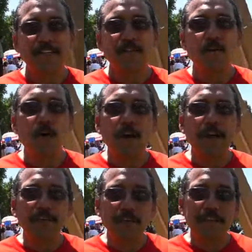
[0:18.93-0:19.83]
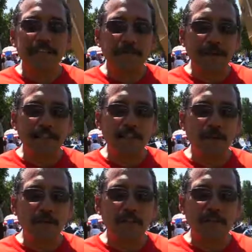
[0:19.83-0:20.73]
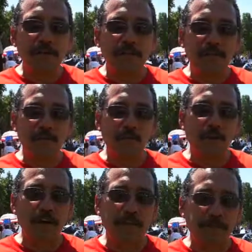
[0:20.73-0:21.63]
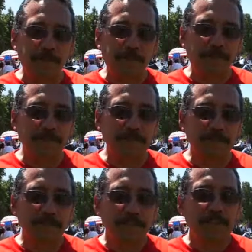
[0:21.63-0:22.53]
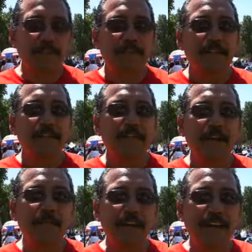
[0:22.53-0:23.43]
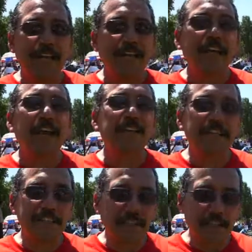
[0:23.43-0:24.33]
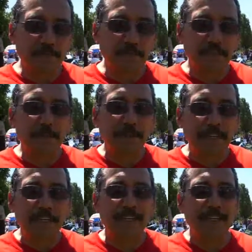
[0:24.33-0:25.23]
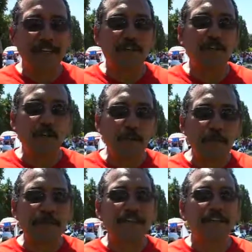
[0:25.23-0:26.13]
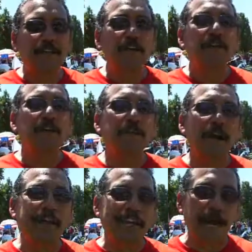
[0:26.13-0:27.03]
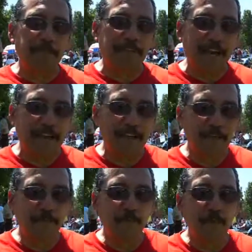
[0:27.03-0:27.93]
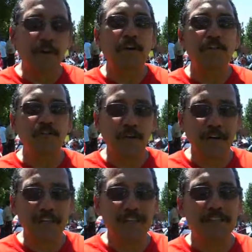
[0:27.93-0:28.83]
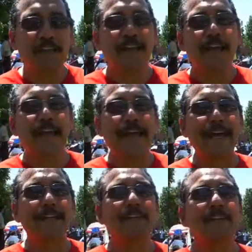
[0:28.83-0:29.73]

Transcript: The war on drugs in Mexico has turned into war on the people. They have been not unsuccessful completely in curbing the American appetite for drugs and